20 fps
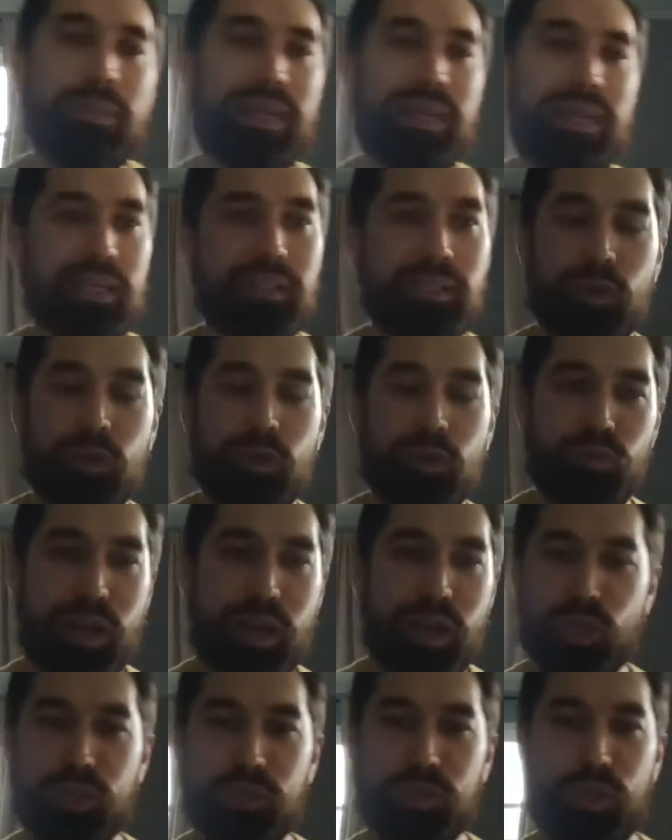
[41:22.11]
Because
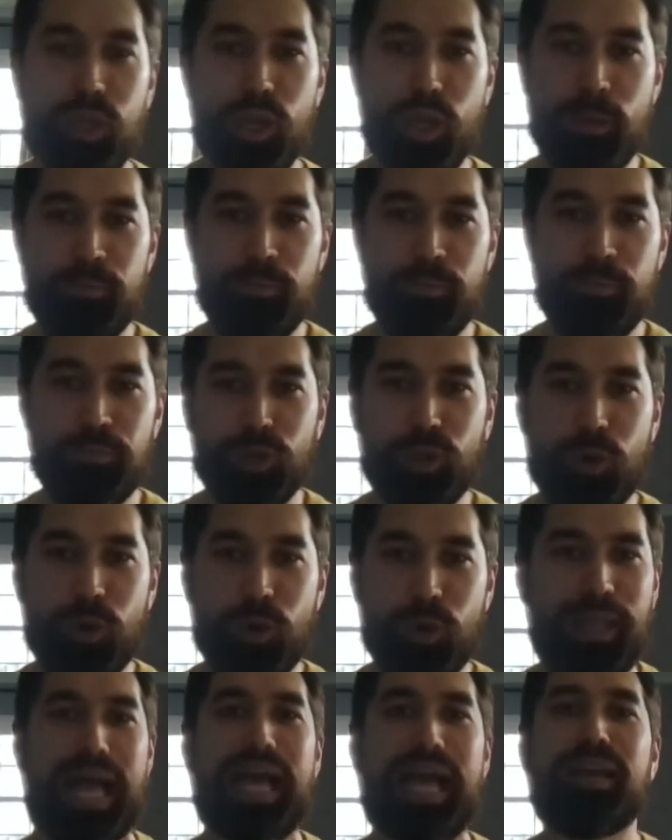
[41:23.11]
Russia's
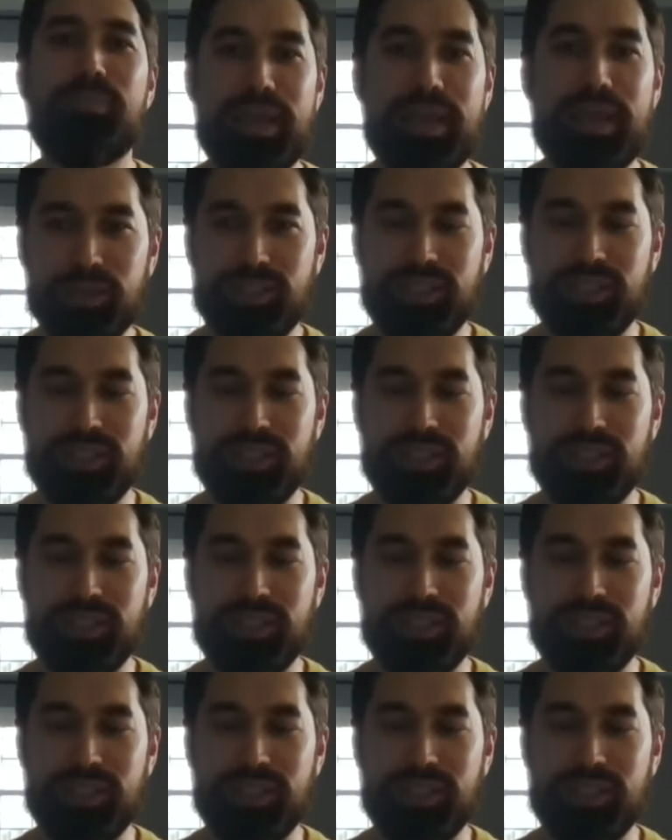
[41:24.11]
blackmails